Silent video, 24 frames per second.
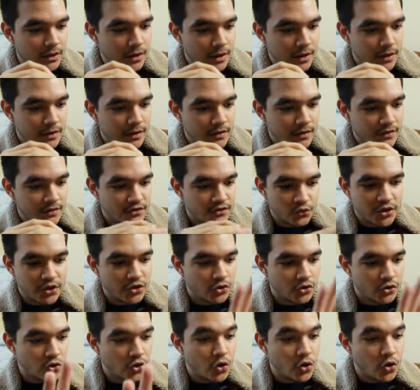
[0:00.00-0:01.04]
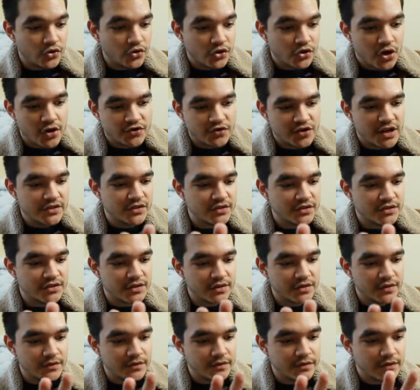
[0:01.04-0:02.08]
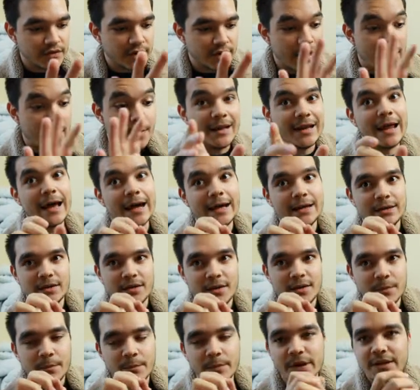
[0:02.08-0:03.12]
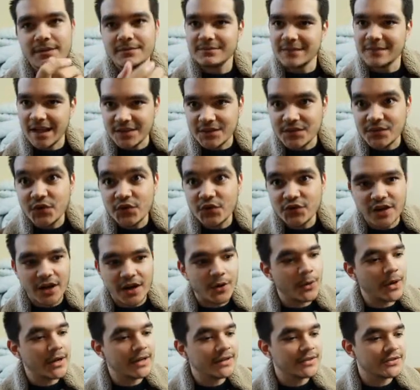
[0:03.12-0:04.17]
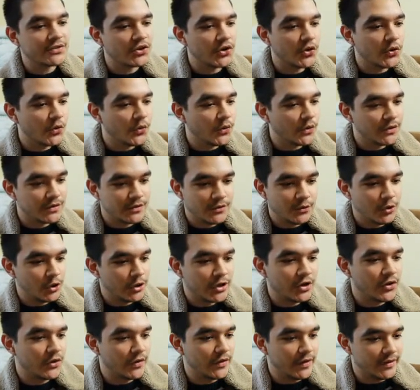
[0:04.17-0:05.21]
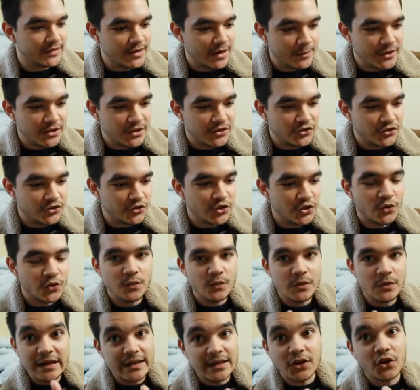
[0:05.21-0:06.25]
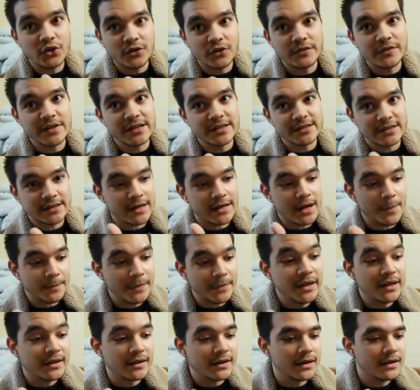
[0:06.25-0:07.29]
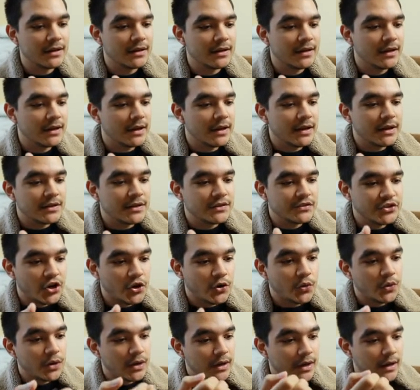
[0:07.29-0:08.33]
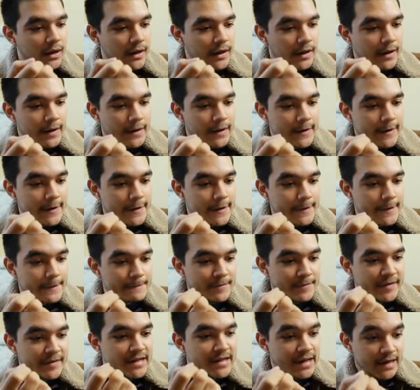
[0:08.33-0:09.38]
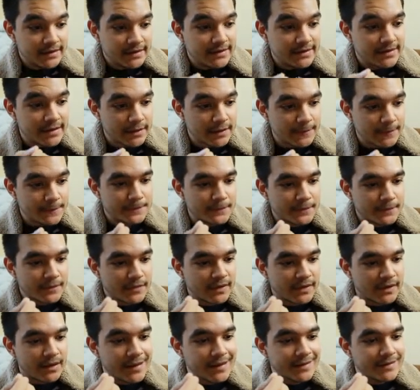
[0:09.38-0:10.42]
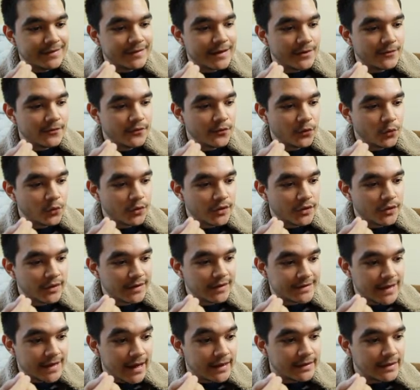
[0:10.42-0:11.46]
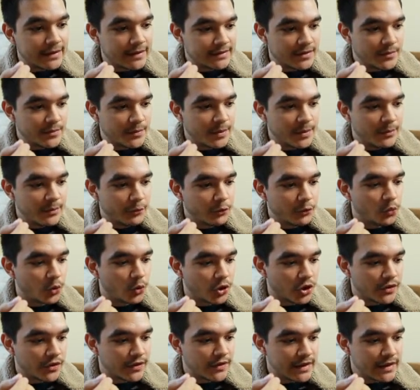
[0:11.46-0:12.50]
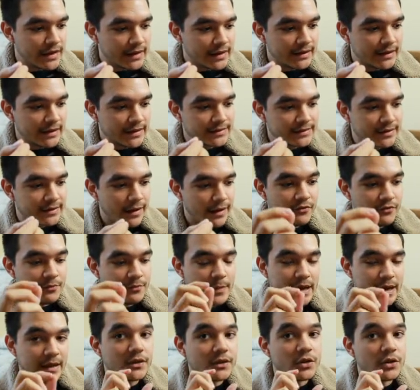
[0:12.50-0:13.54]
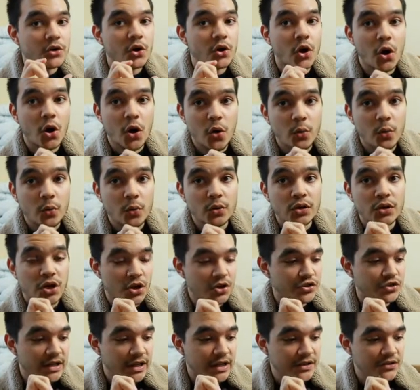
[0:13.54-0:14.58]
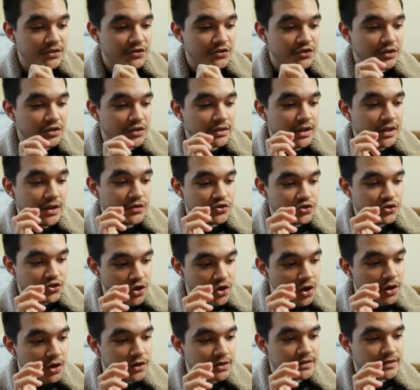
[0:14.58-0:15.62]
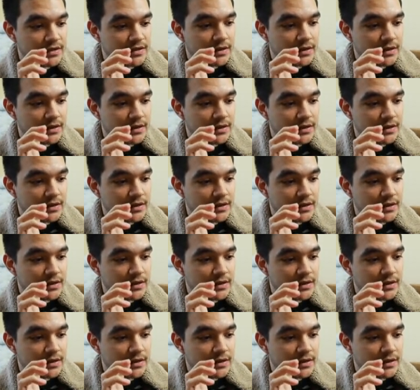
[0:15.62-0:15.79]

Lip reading: So here are all the conjugations of amila, but that's fusha, right? So look at all this. I mean, you don't need all of this in amiya. So the nice thing is that for the dialects, the people who work on the dialects have made their own conjugation charts,